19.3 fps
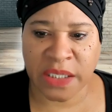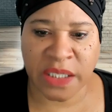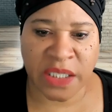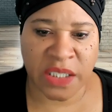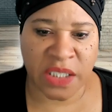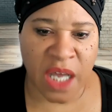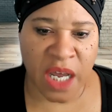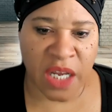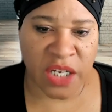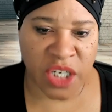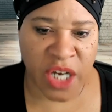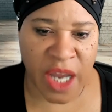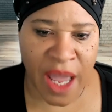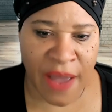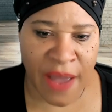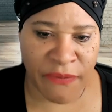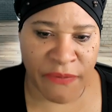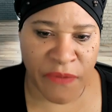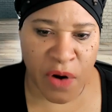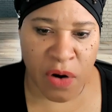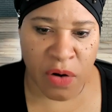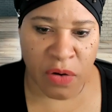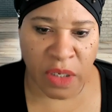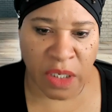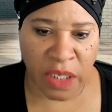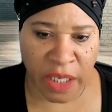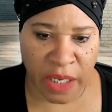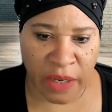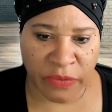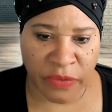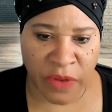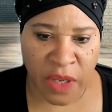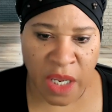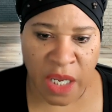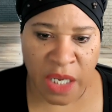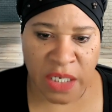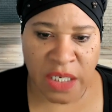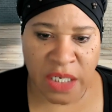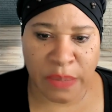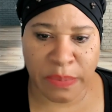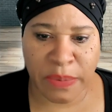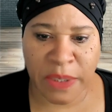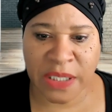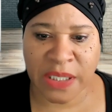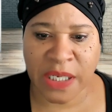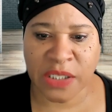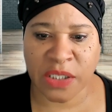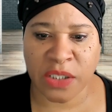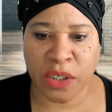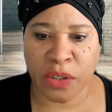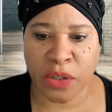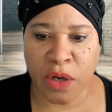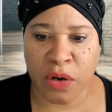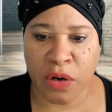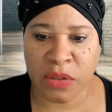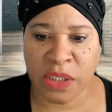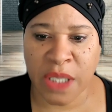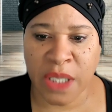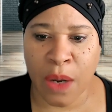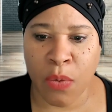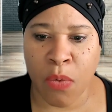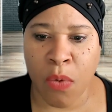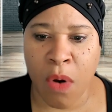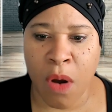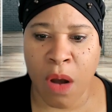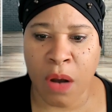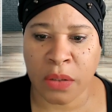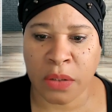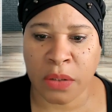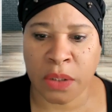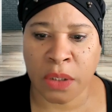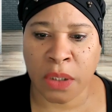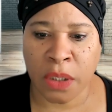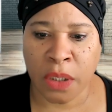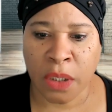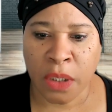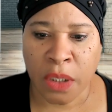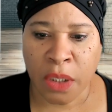to see Sasha at Ferncliff. DB says, the nurse that walked